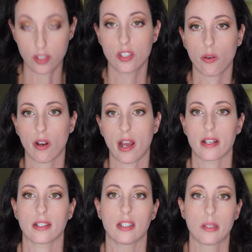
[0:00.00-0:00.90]
Dior
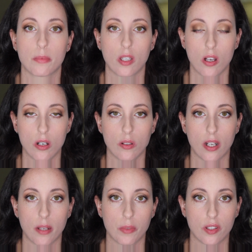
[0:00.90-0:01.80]
Addict Lip Glow,
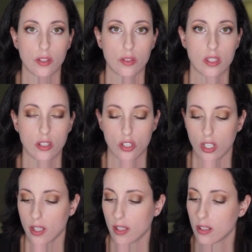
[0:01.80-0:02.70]
and I'm going to use the
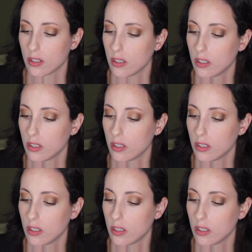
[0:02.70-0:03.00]
shade